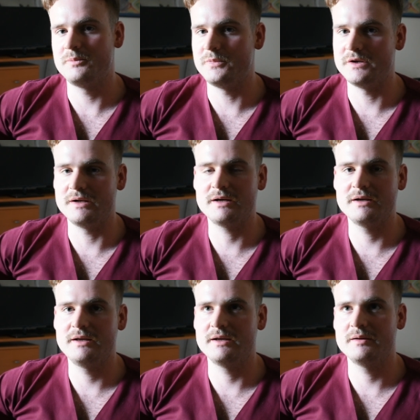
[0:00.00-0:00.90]
but I
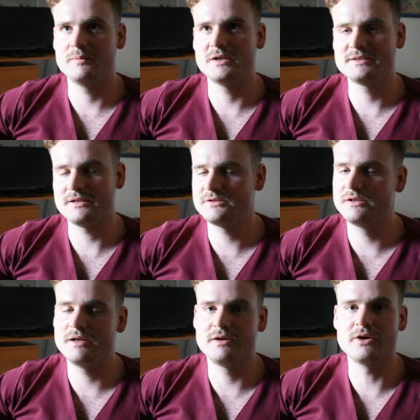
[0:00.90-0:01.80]
am
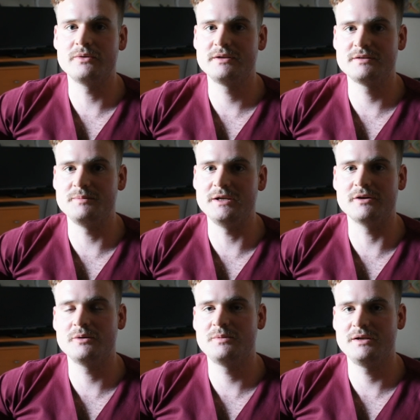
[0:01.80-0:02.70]
essentially going to be
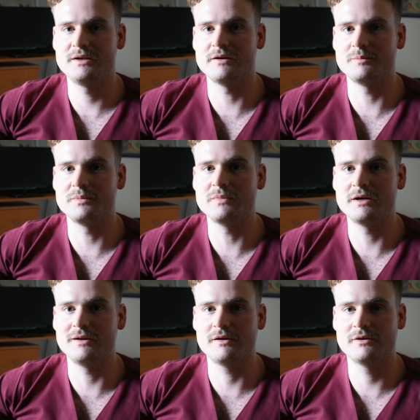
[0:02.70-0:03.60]
opening up
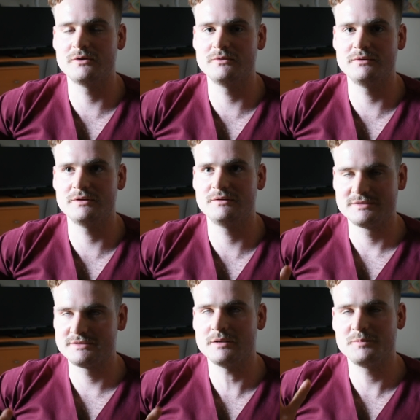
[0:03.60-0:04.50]
my own
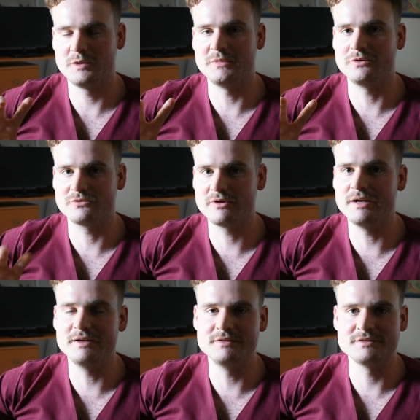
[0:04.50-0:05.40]
supplement
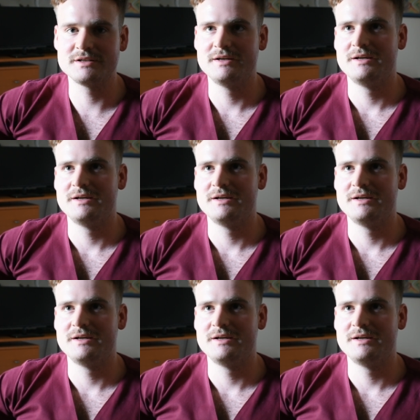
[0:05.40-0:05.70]
range,